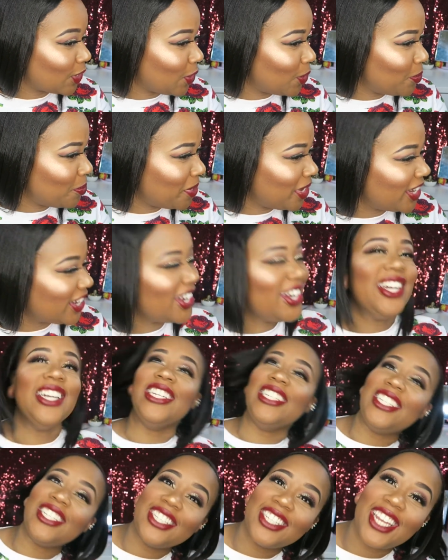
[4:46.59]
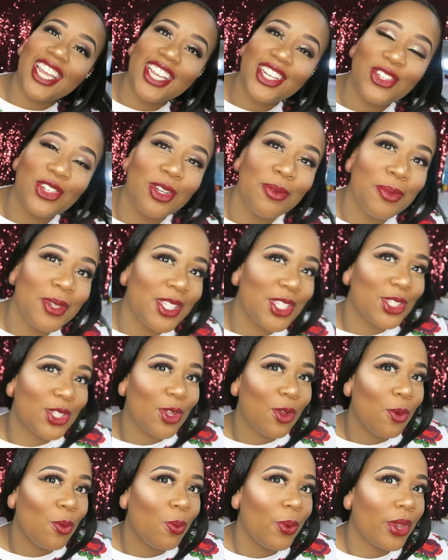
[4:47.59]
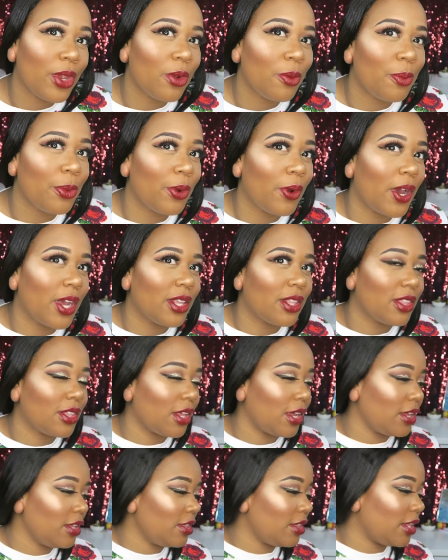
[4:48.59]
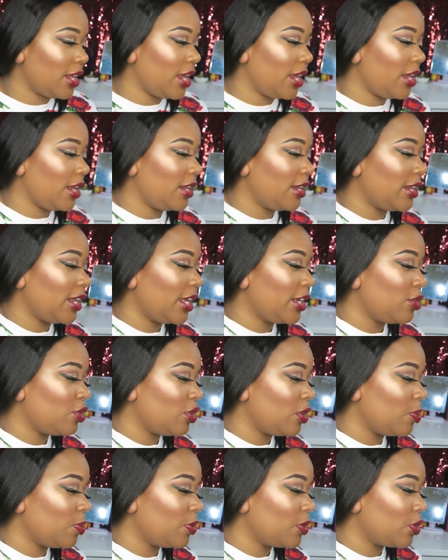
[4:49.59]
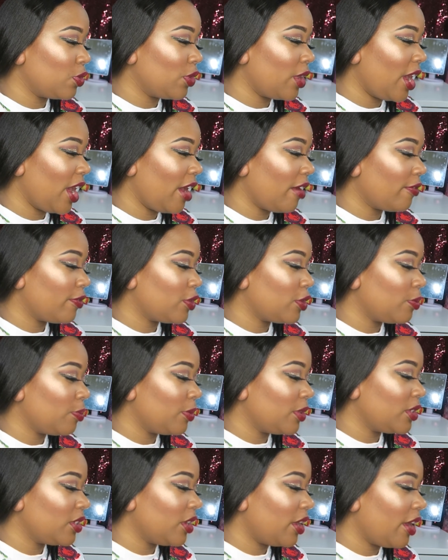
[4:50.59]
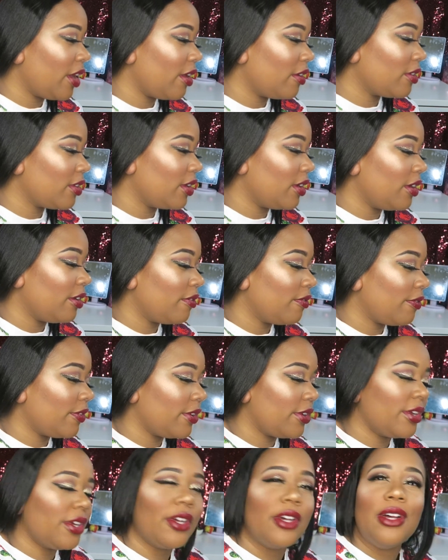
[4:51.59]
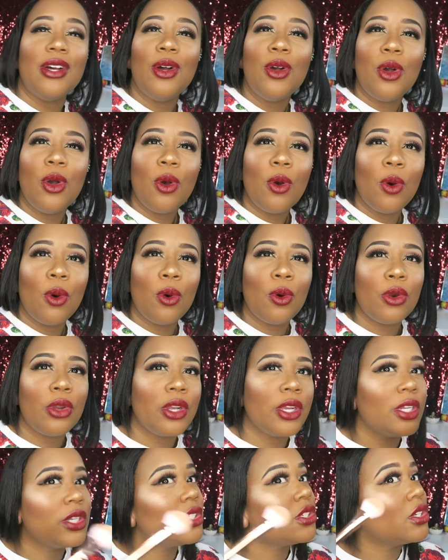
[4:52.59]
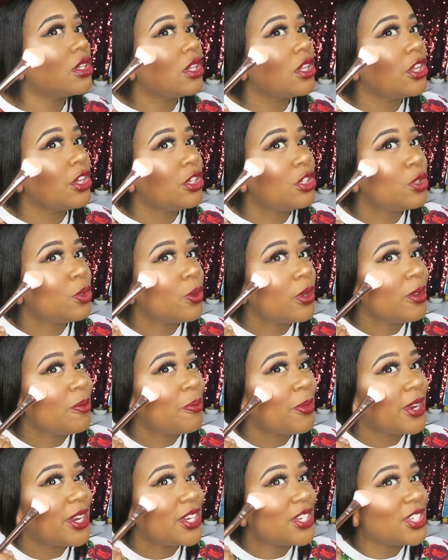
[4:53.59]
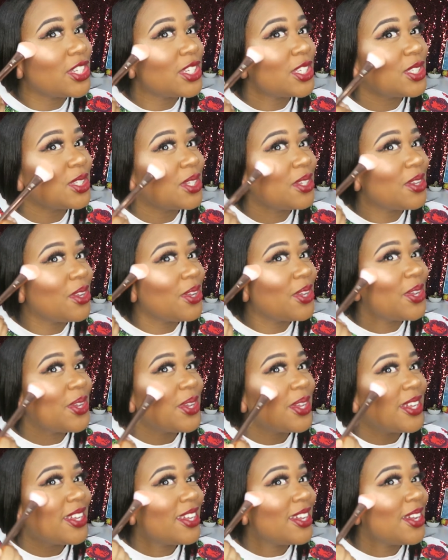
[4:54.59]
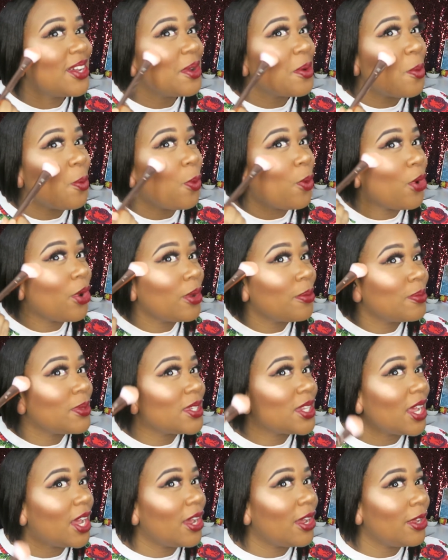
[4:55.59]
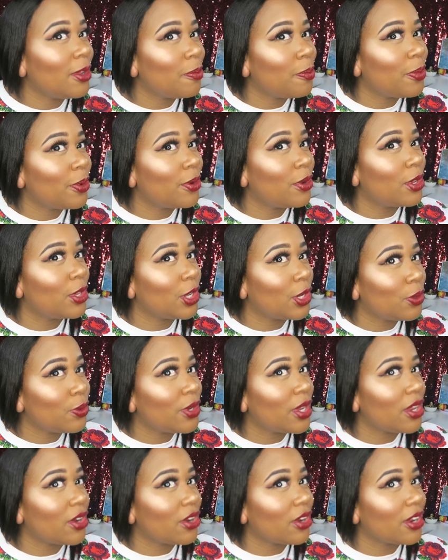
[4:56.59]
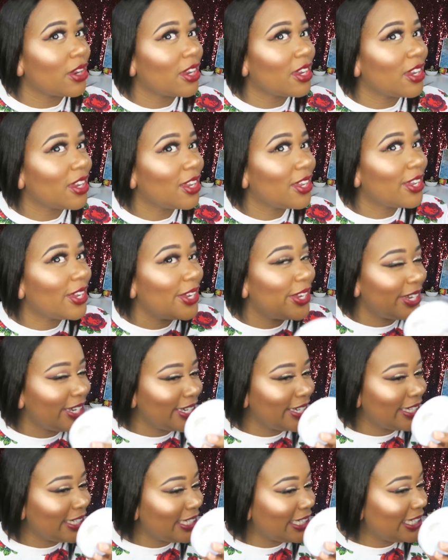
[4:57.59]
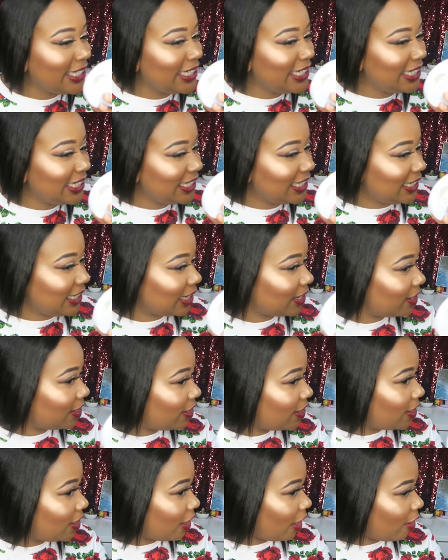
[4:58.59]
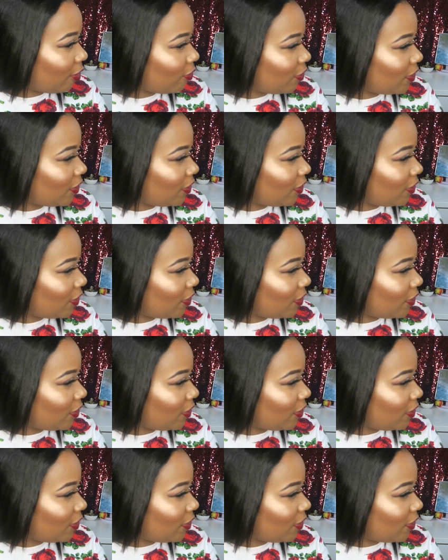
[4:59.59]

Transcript: Oh my gosh, Daydream is so wearable. I thought that Daydream was gonna have too much of a orange look to it, but it just warms up Glo Getter. I